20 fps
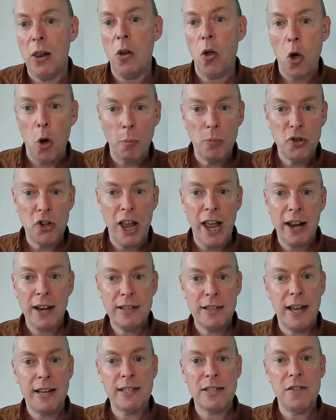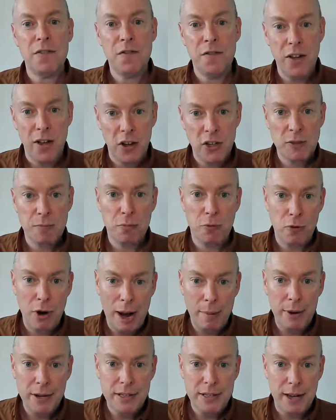object as the first
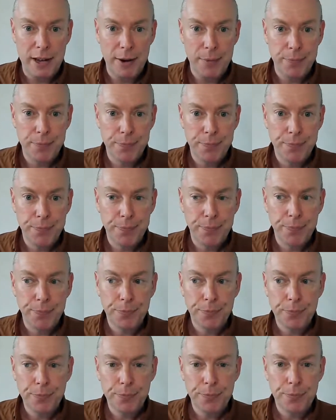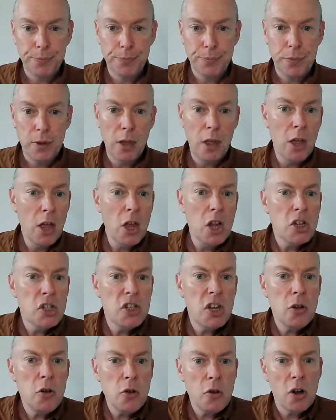parameter. So
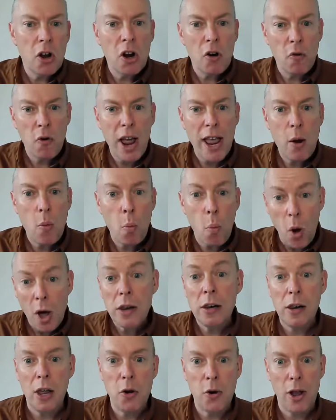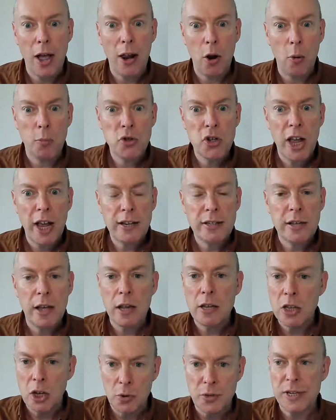you can create one locale object
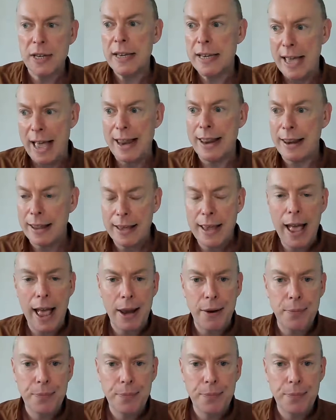and use it again and again.